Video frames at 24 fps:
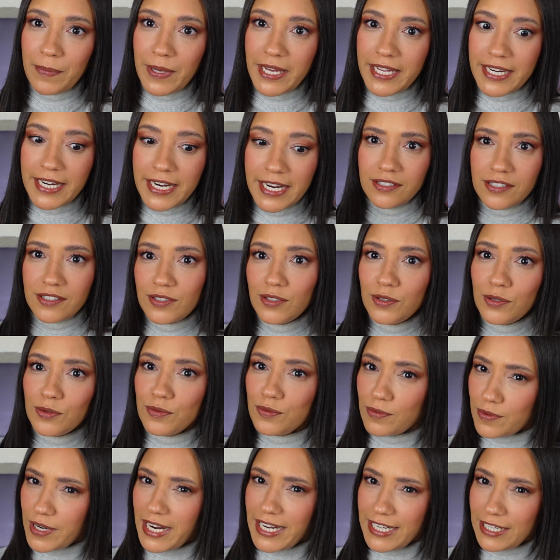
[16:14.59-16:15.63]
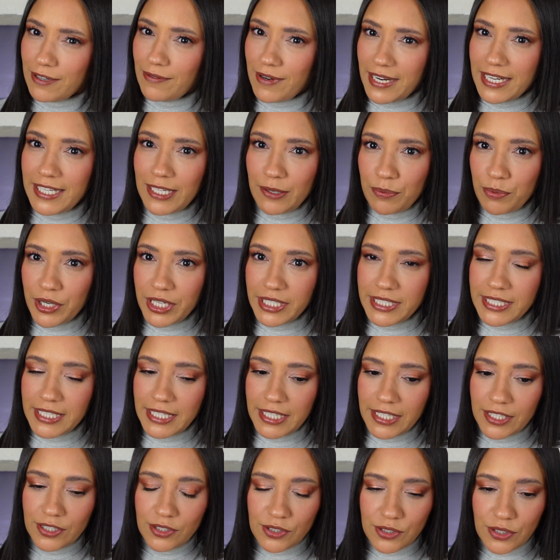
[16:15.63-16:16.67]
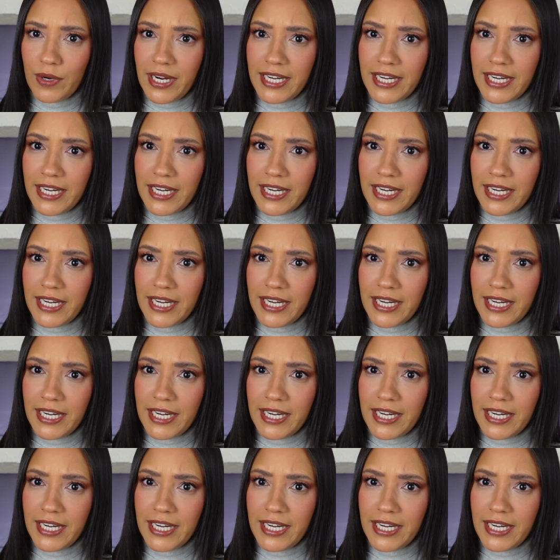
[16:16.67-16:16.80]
but still really, really pretty.